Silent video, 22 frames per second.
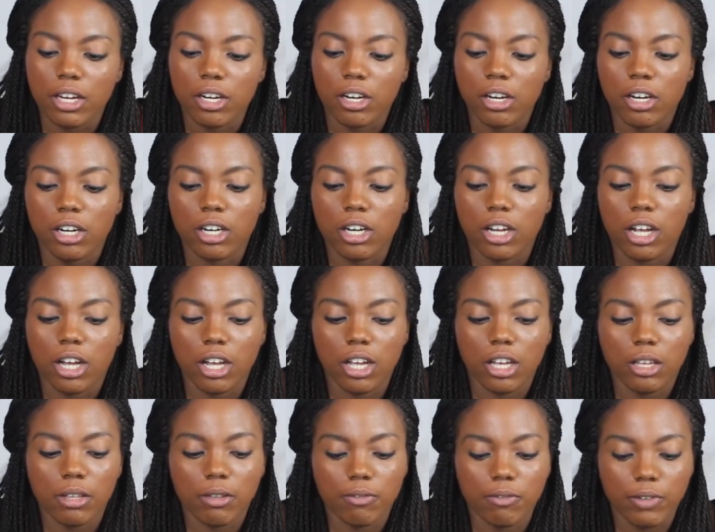that are
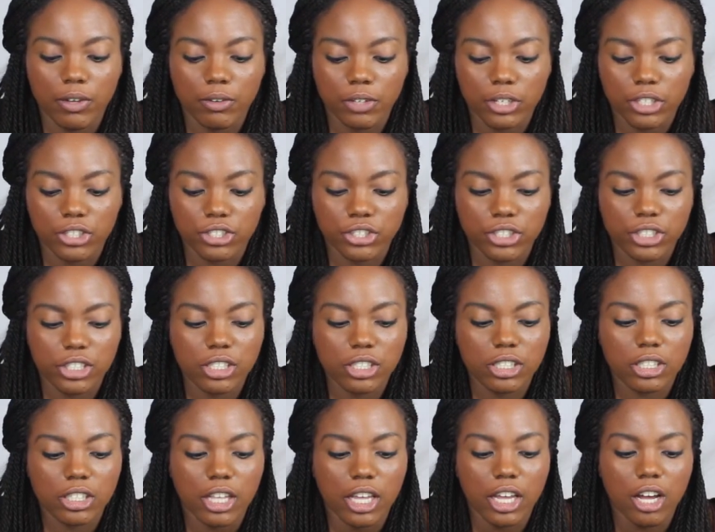not
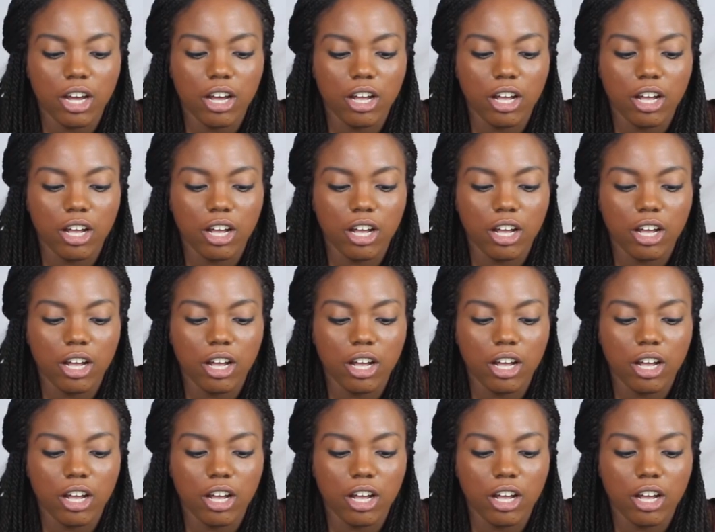foundations.